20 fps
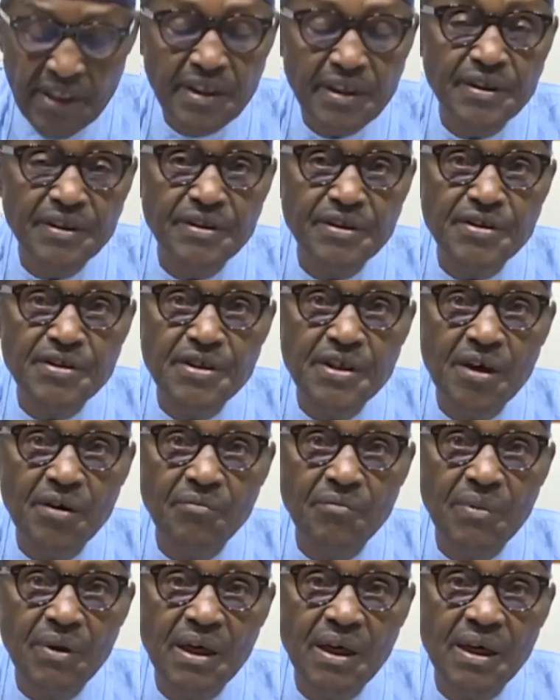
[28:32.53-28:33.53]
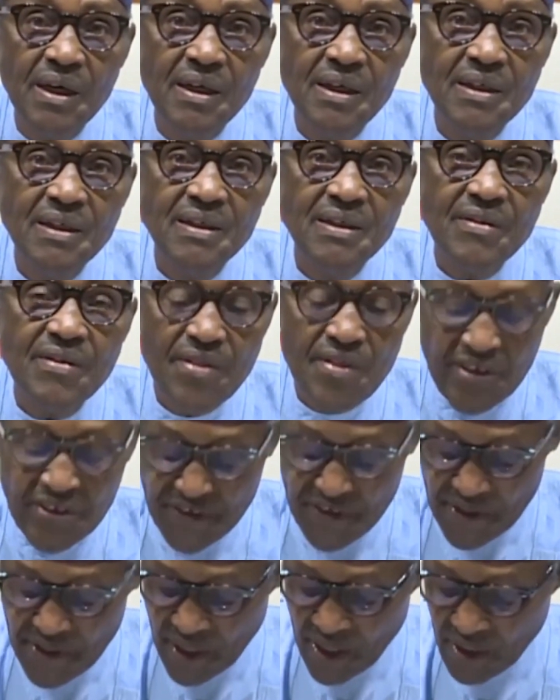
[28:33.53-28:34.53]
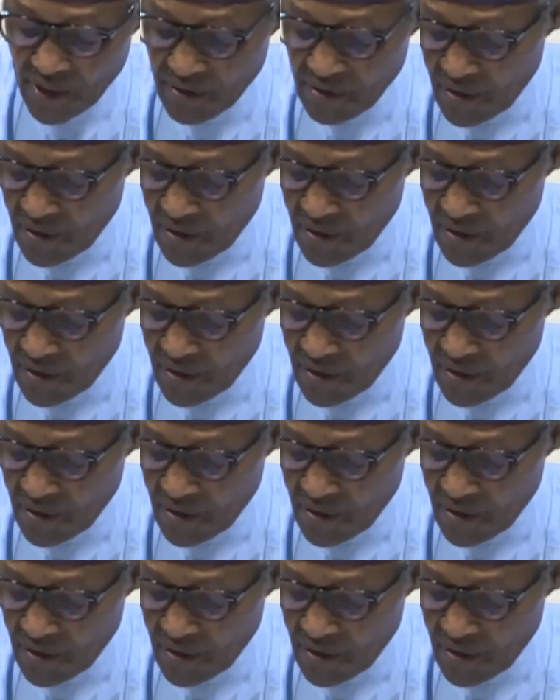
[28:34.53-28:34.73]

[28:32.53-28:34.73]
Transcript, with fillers: in December this year.